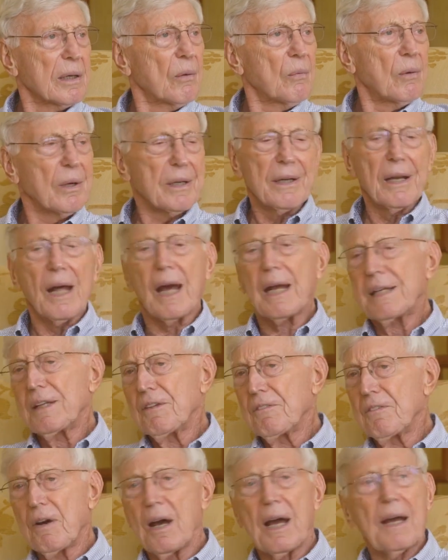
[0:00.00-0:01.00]
They want
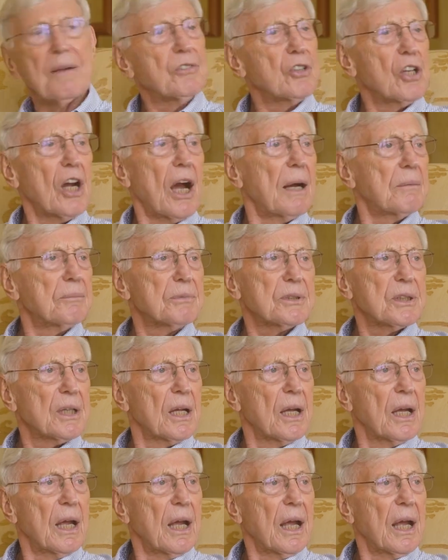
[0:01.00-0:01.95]
9-to-5 jobs,